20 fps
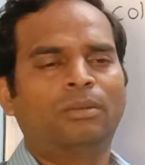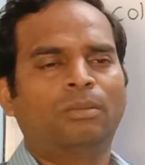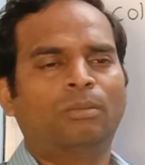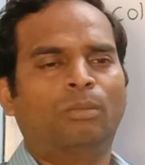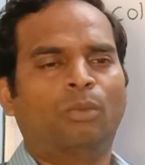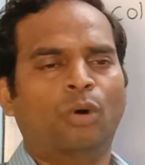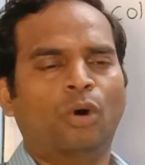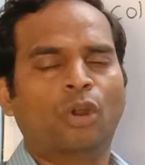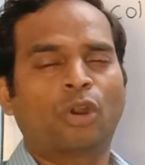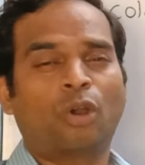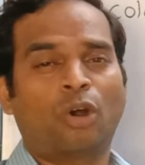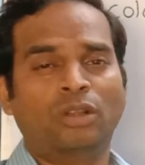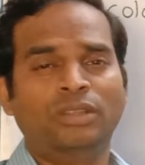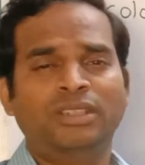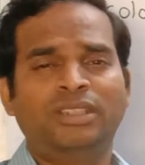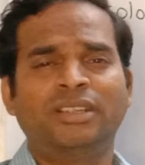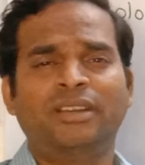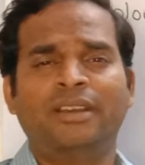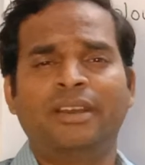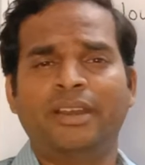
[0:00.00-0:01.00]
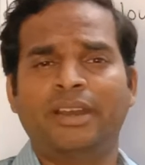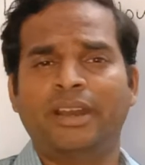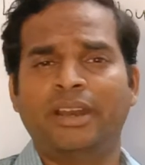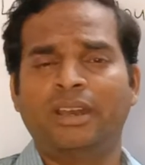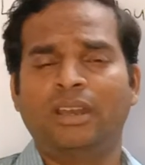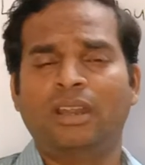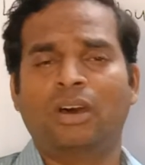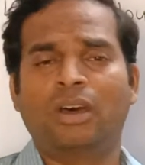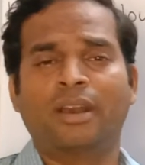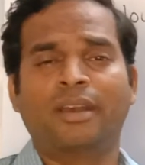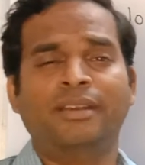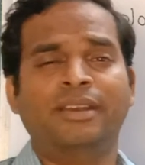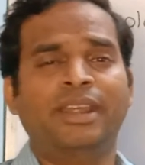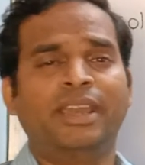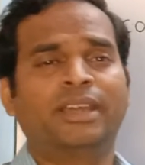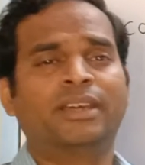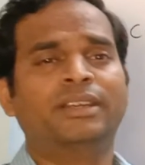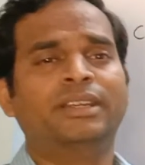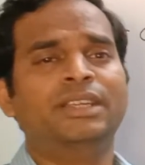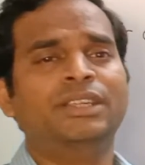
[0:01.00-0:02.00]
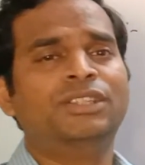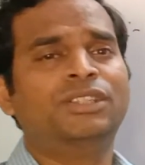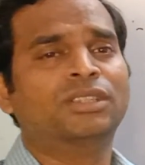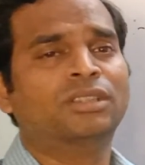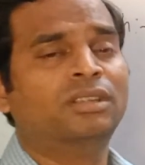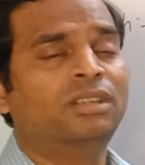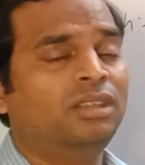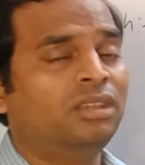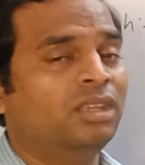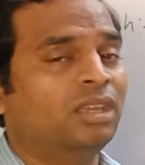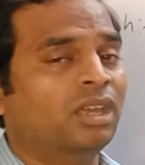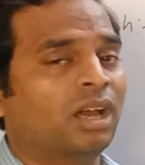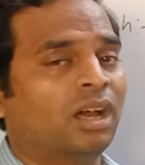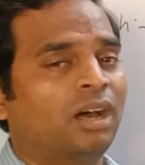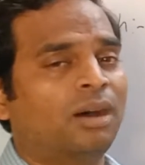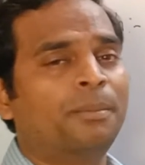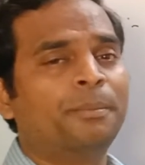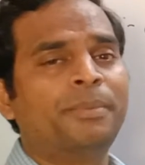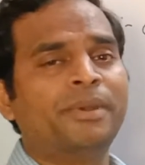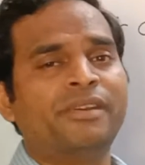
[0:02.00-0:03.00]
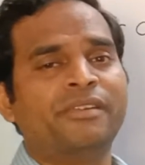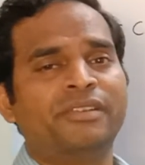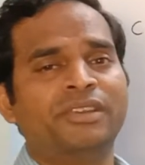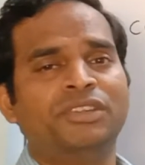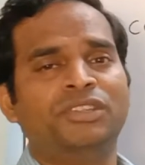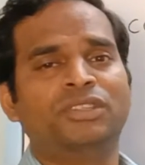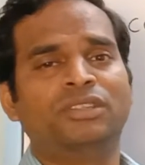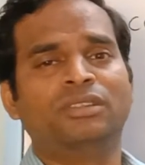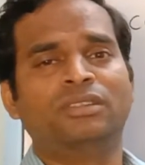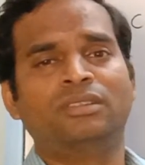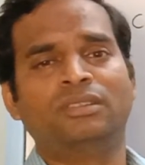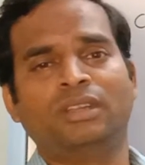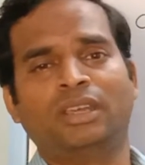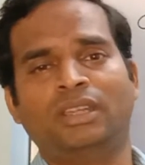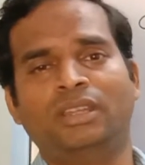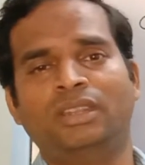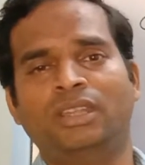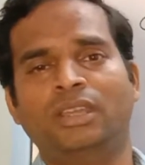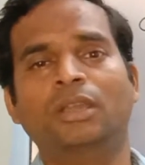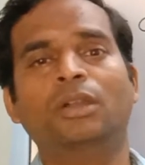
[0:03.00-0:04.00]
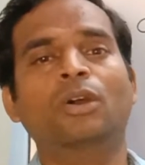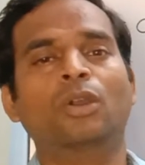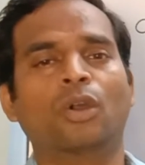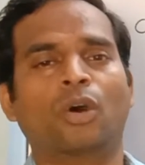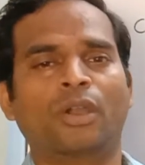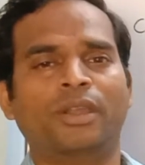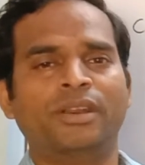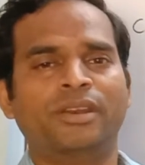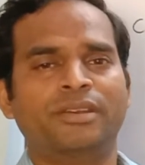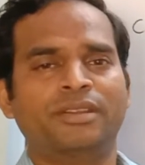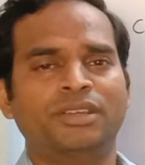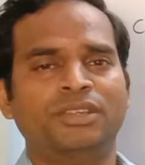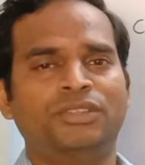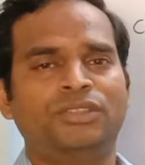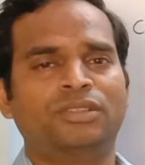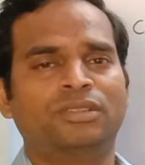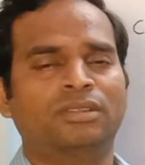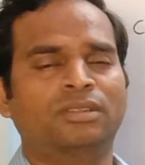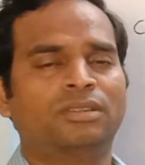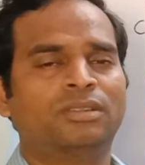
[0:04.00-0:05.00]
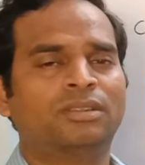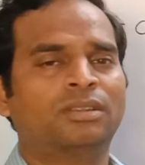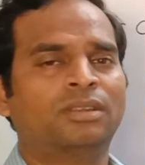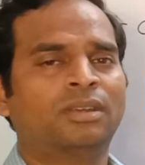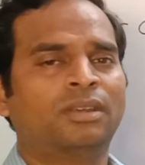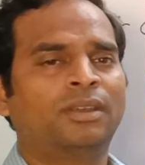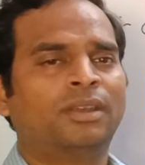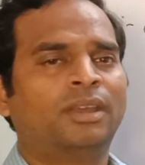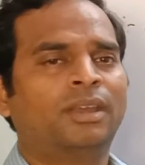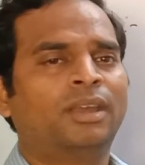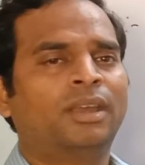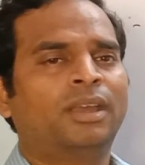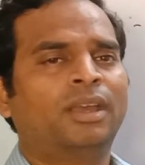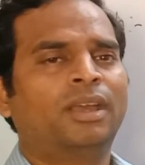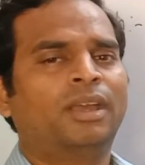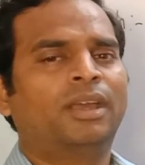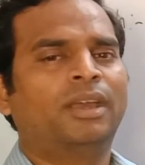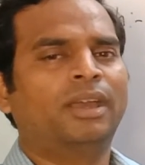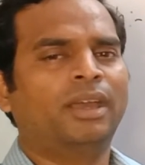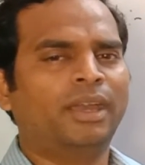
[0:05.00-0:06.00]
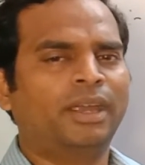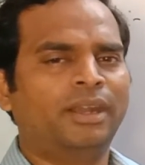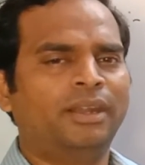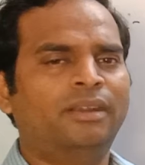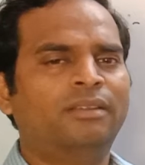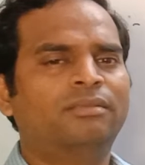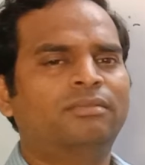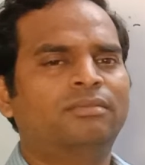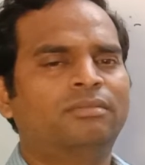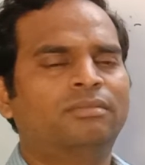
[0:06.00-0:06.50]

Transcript: more concentrated in our neck region, in the armpit region, in the groin region, and